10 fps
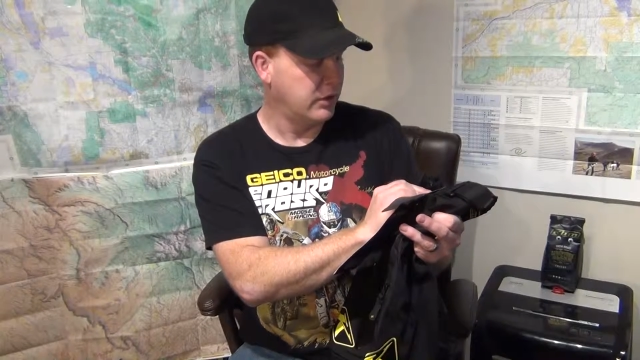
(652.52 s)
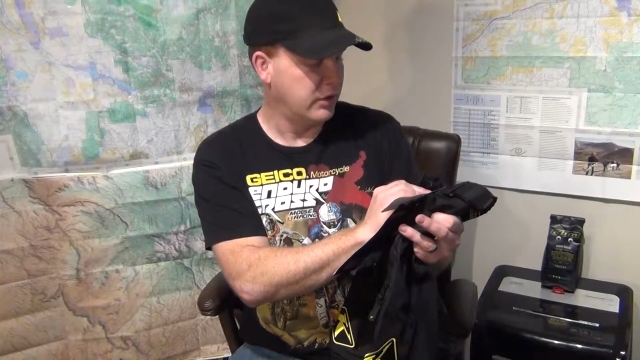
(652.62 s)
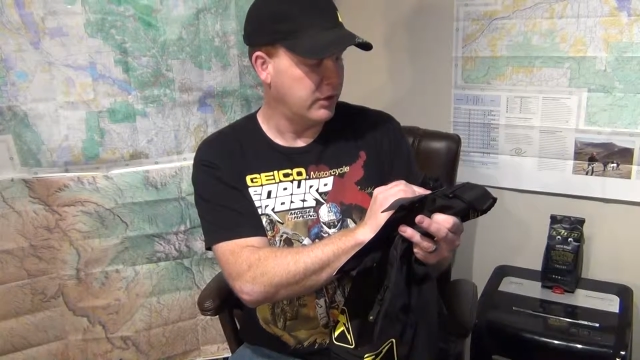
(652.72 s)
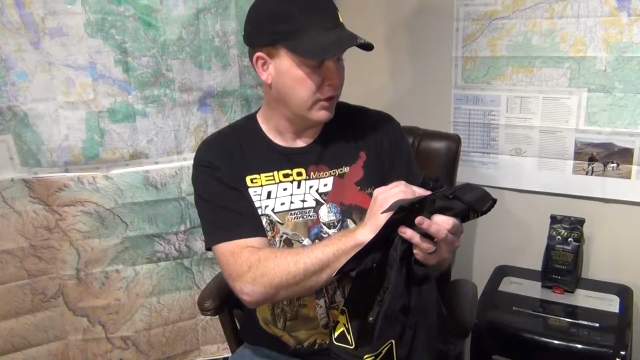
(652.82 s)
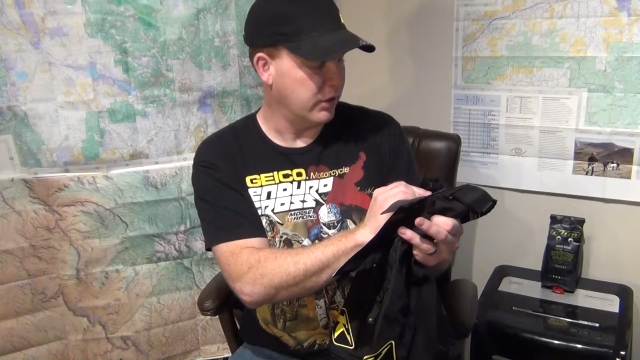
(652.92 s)

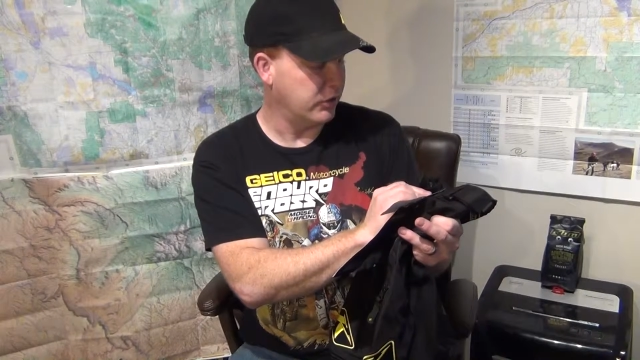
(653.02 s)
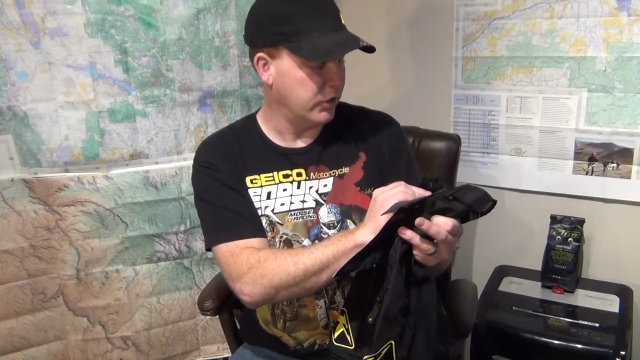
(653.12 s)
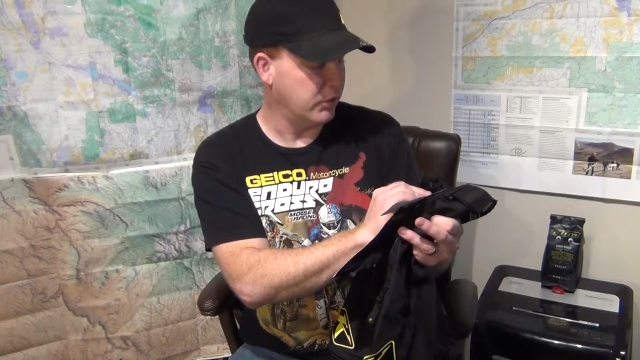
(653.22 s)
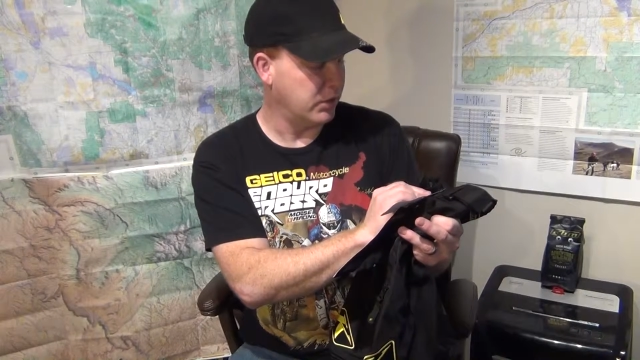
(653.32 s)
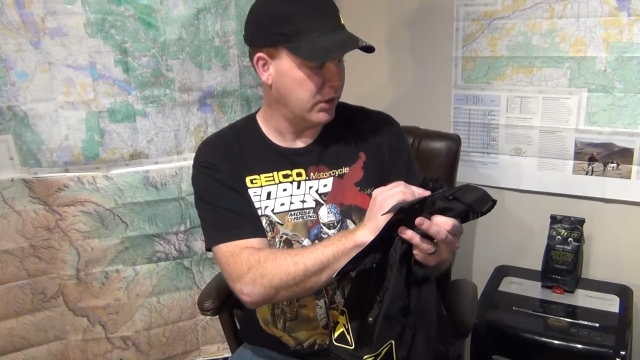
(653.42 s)
Tells you
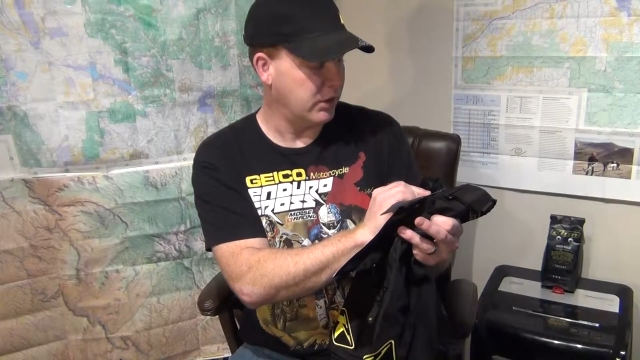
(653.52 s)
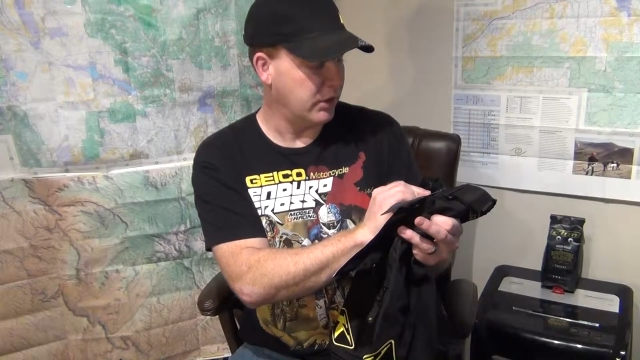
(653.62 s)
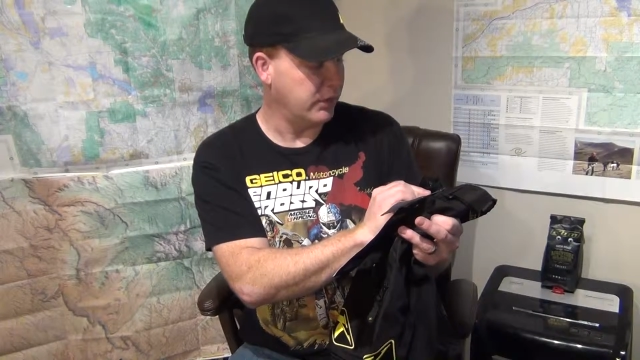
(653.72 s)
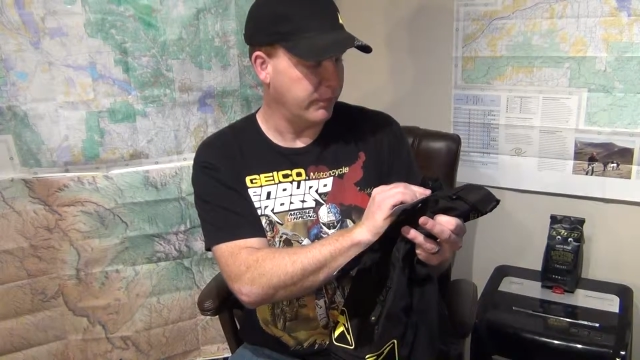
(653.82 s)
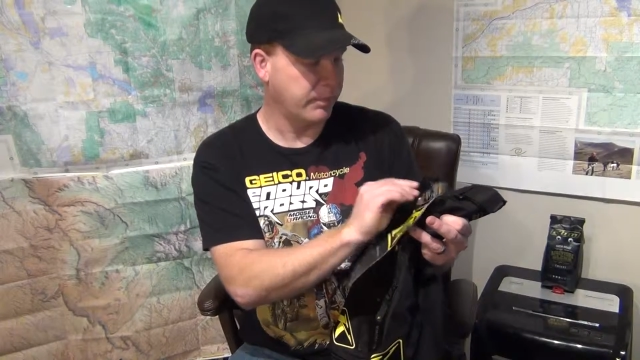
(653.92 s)
about
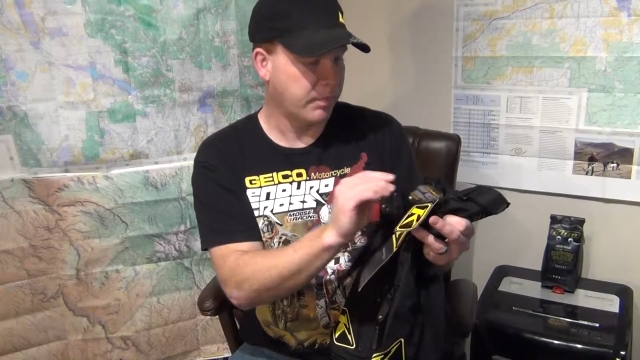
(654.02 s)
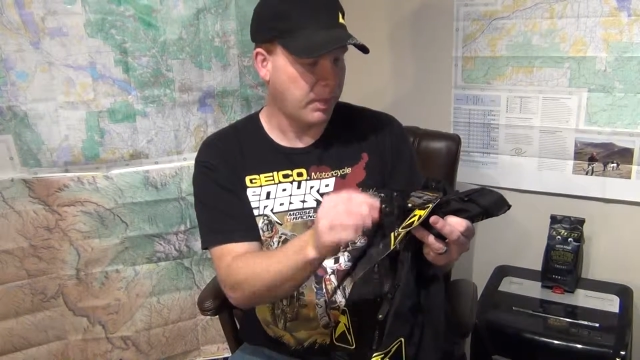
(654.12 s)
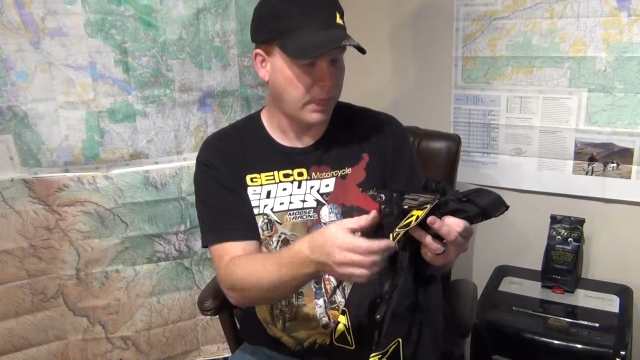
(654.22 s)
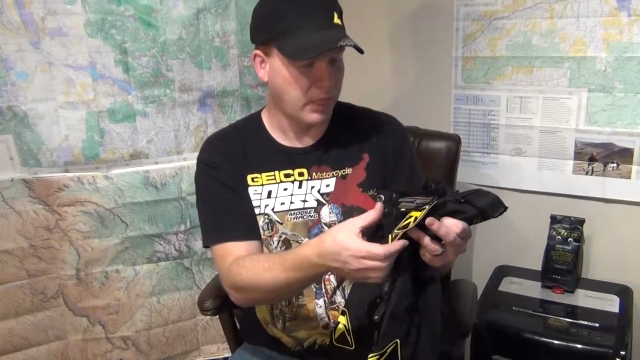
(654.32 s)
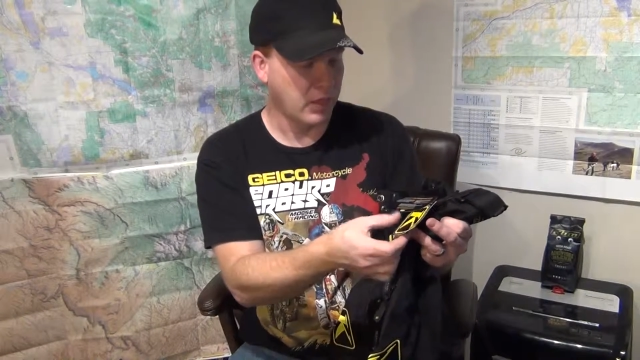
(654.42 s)
it.
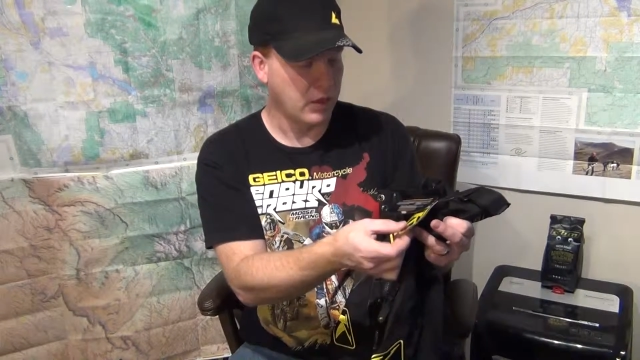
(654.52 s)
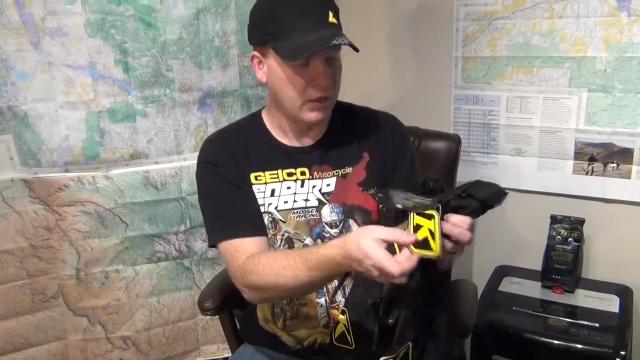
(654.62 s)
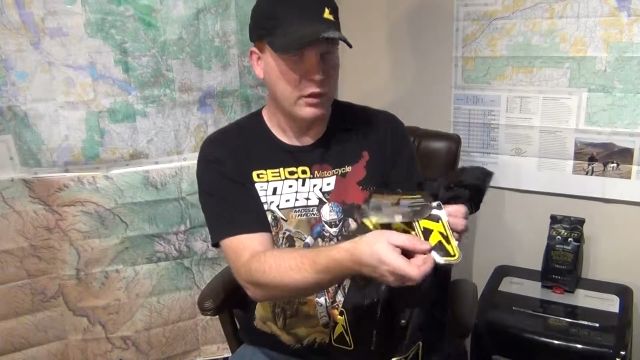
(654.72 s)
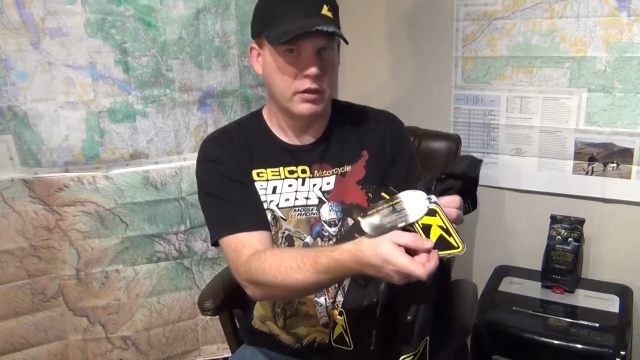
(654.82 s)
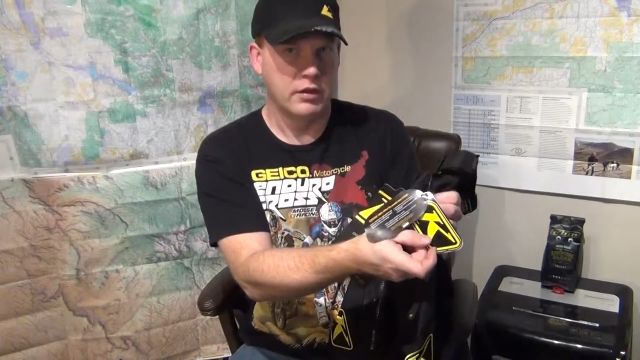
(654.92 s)

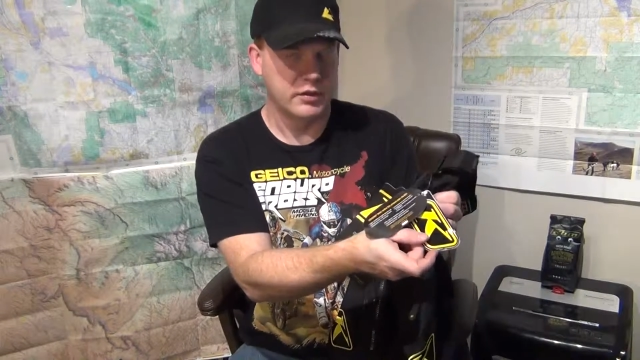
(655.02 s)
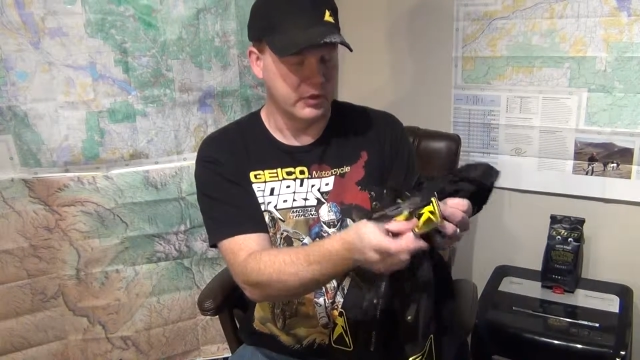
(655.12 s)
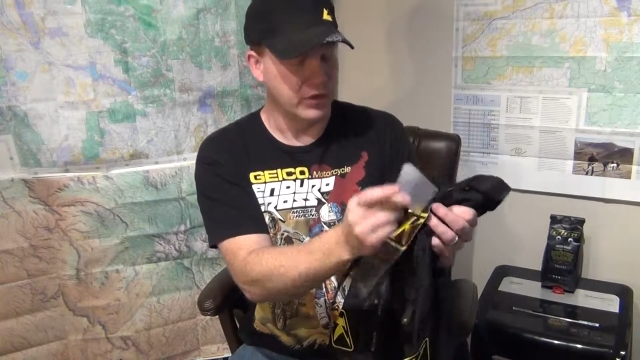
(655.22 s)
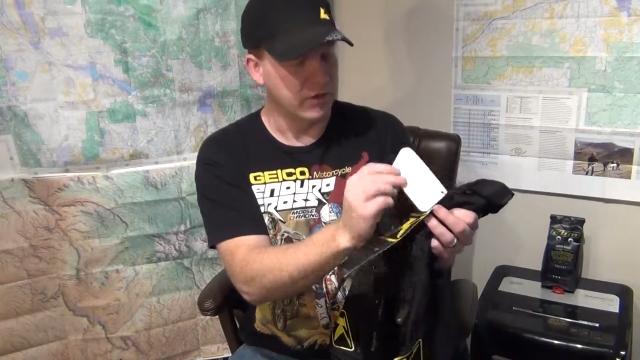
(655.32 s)
You still get the